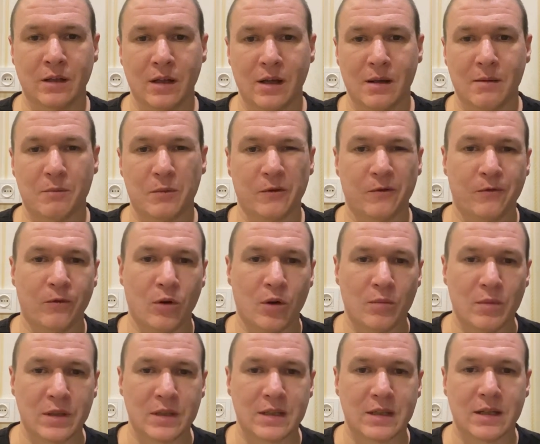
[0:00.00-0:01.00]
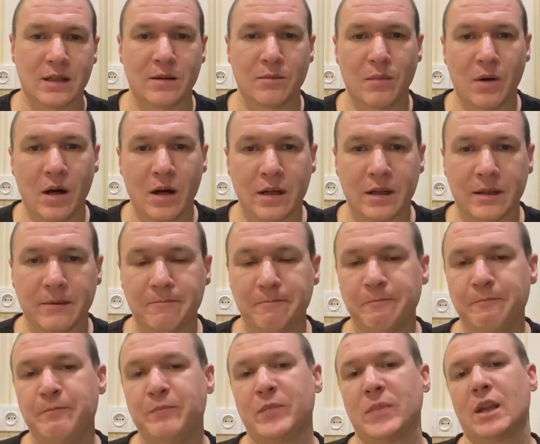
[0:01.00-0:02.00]
performance and money.
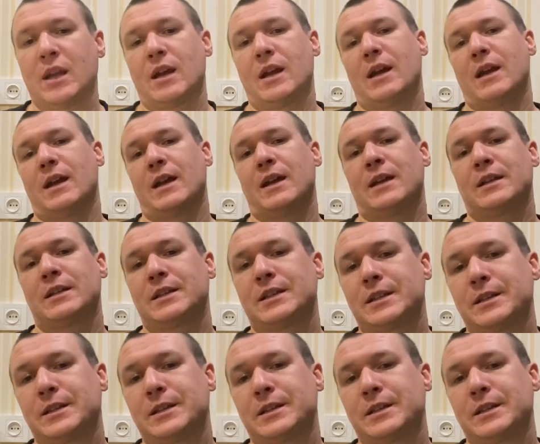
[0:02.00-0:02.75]
And